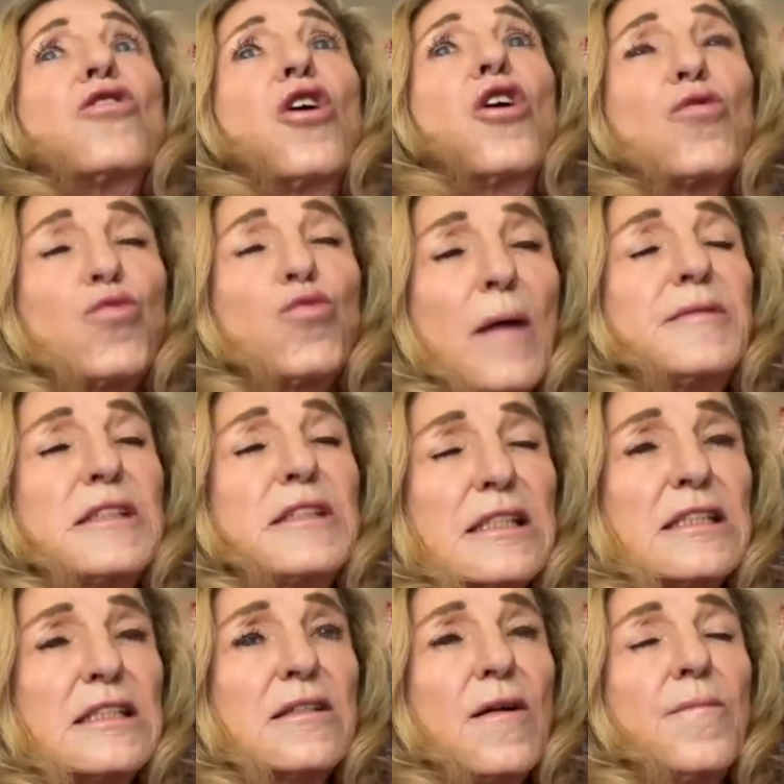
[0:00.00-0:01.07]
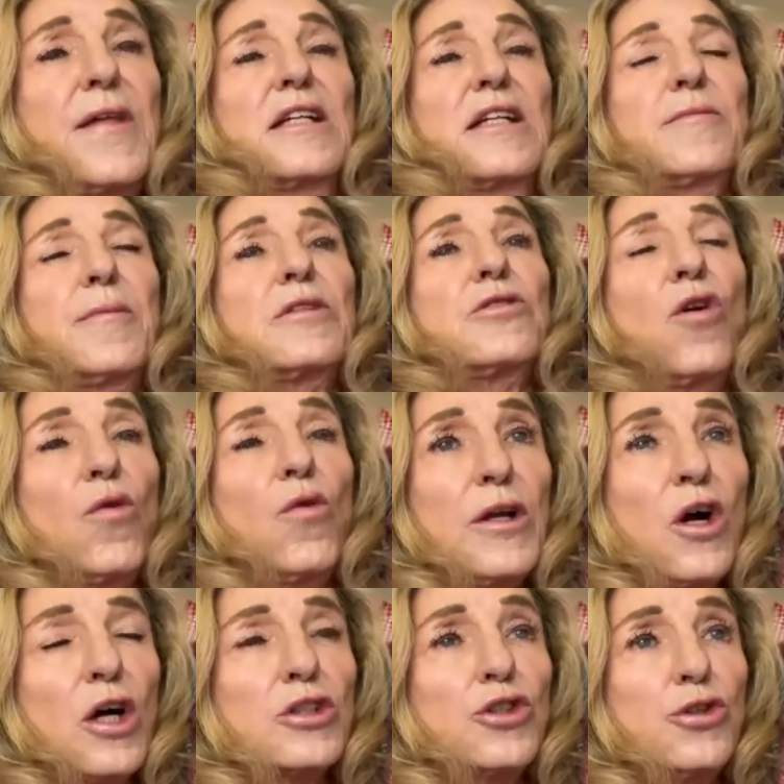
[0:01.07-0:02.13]
corrupt system that has been
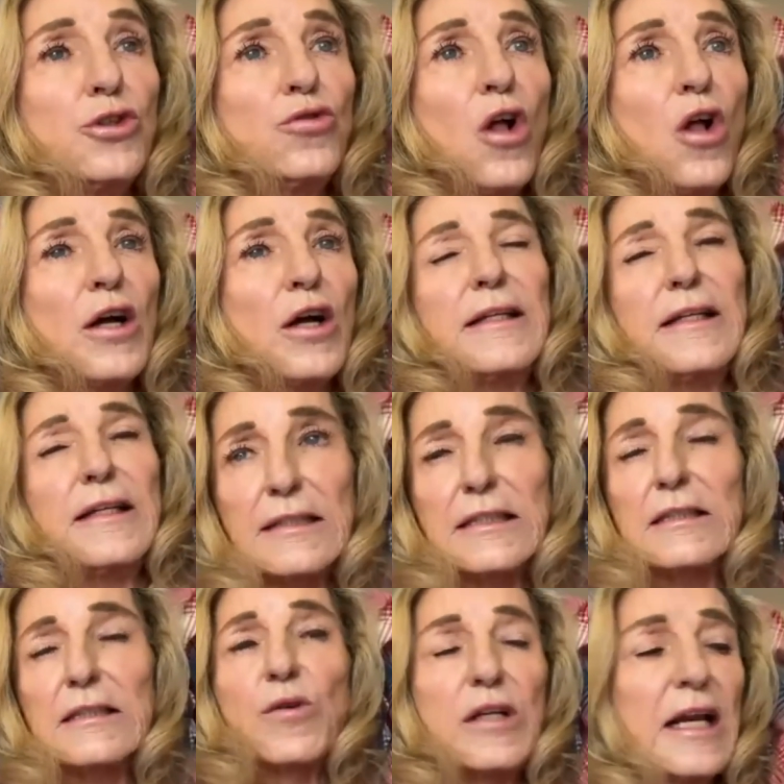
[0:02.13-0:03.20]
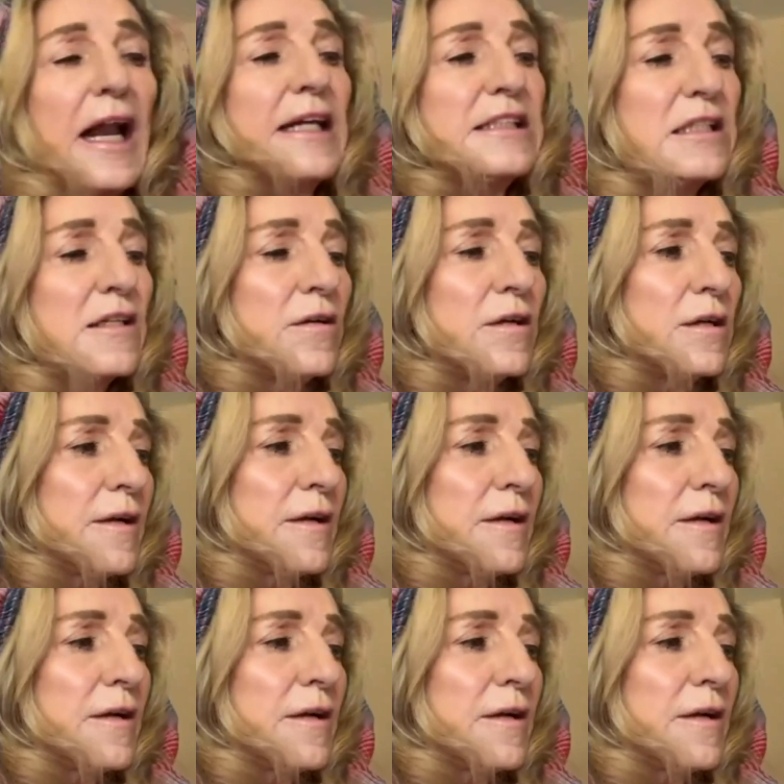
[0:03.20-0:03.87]
going on too long. And yes, did I see